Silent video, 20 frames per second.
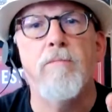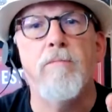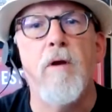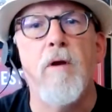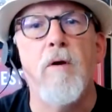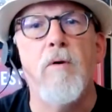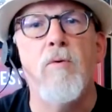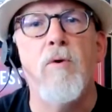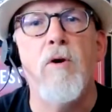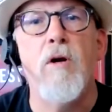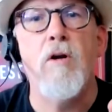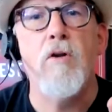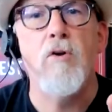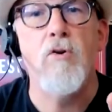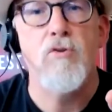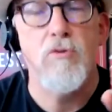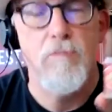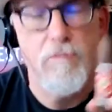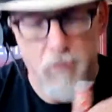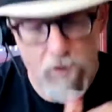We're going to
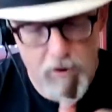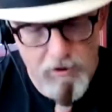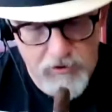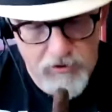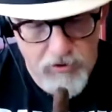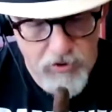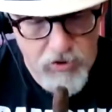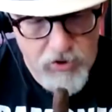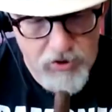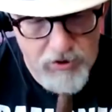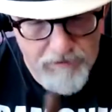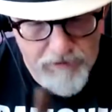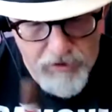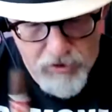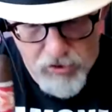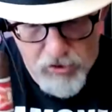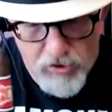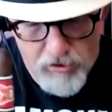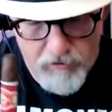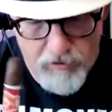use a Boston Jimmy
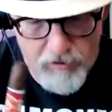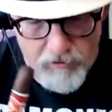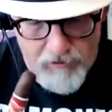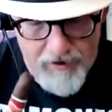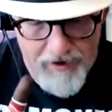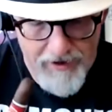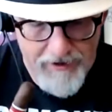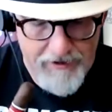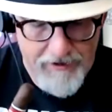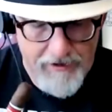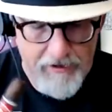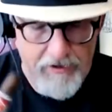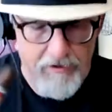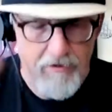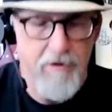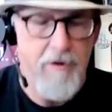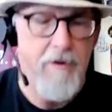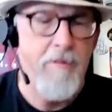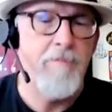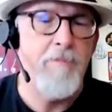Toro right here,
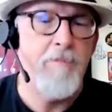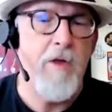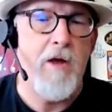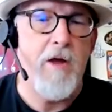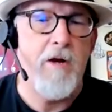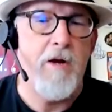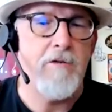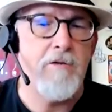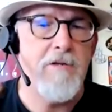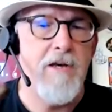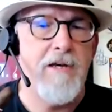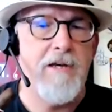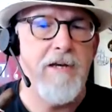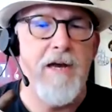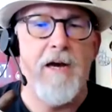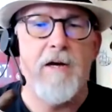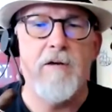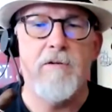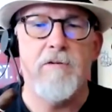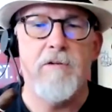and I'll take
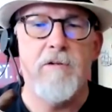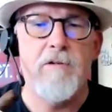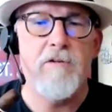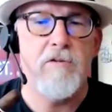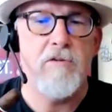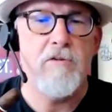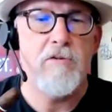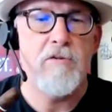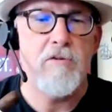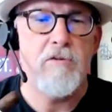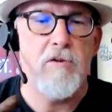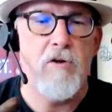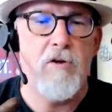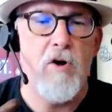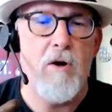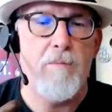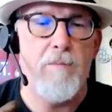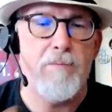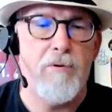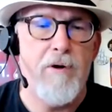out this
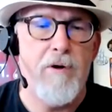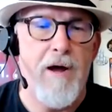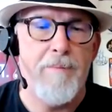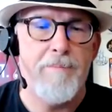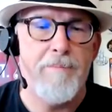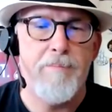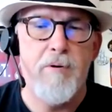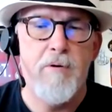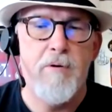cigar prop